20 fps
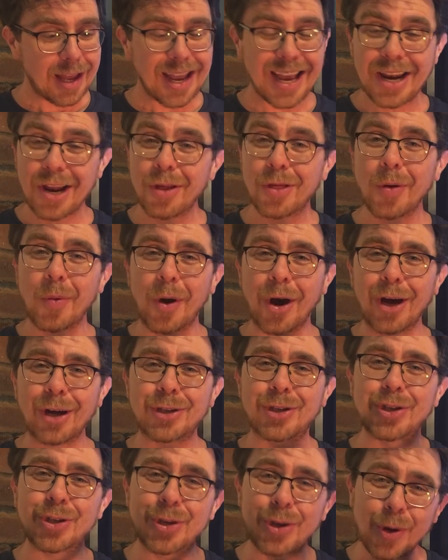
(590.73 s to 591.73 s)
In other
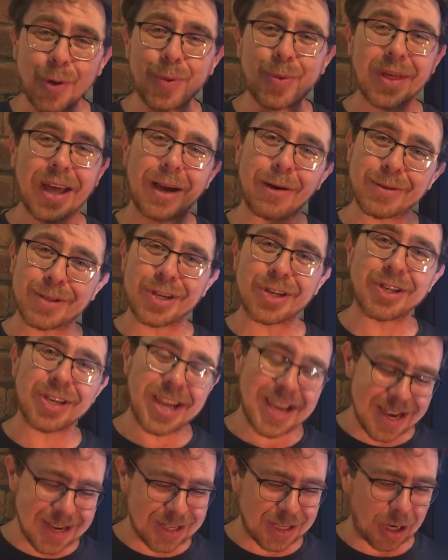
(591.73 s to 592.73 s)
words, 2,000
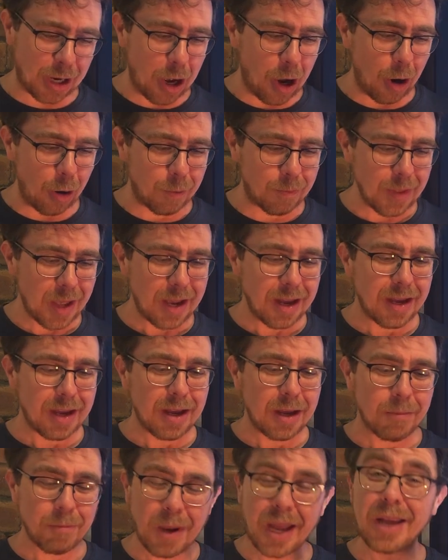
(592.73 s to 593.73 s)
years ago,
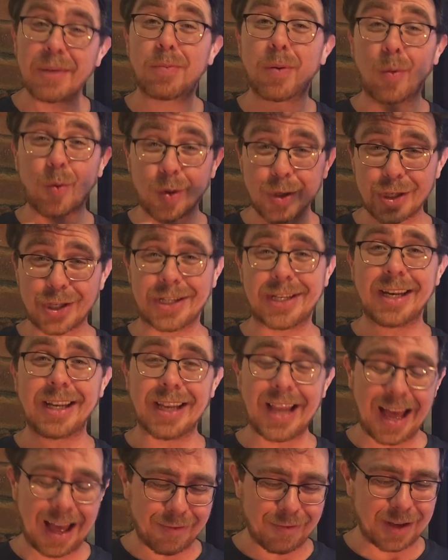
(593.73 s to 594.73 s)
people were
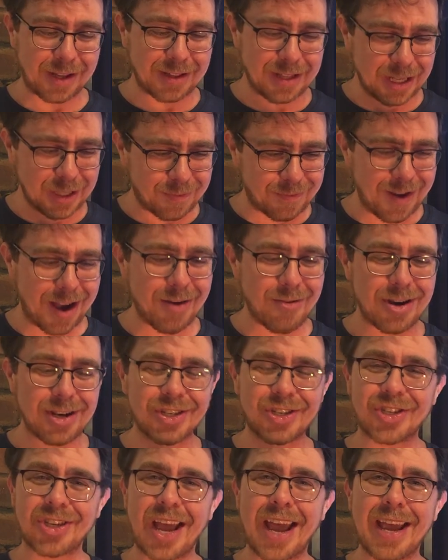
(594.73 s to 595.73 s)
still having this very
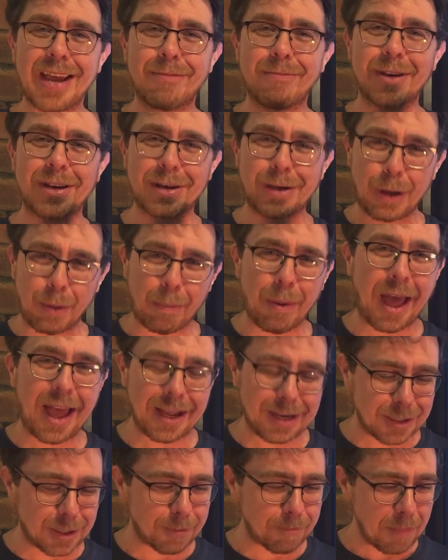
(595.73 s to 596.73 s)
same
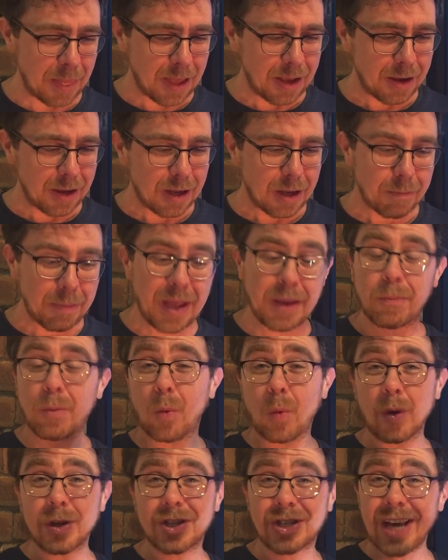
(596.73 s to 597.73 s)
debate.
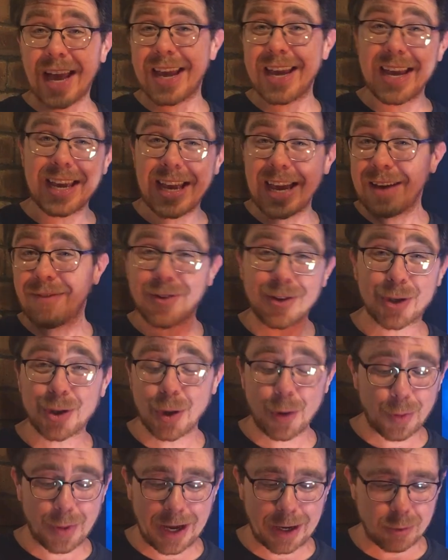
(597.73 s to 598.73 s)
People were saying, even
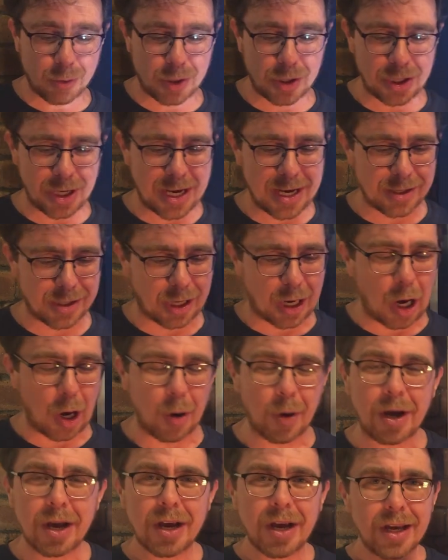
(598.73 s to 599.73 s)
2,000 years
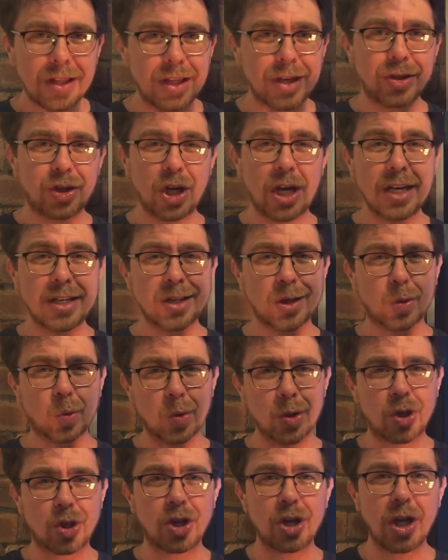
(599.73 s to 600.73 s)
ago, that Jesus
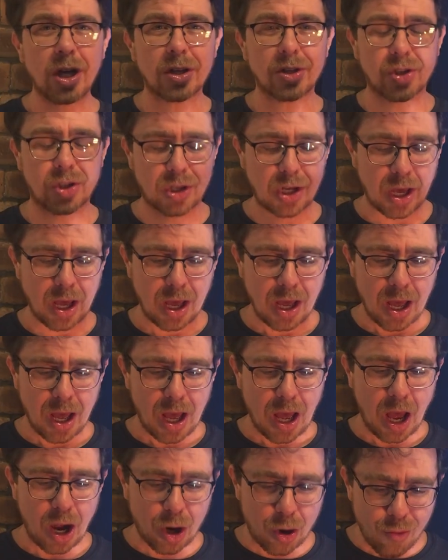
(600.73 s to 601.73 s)
was just
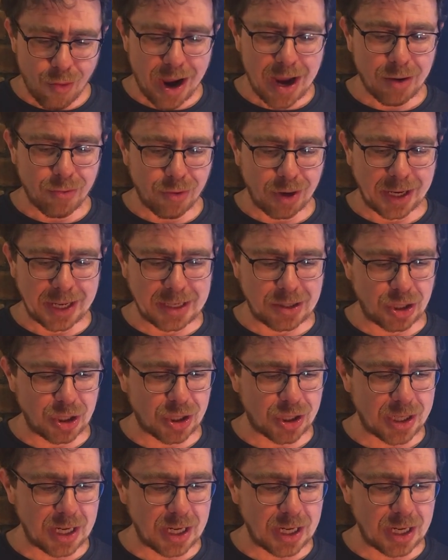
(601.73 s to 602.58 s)
a great religious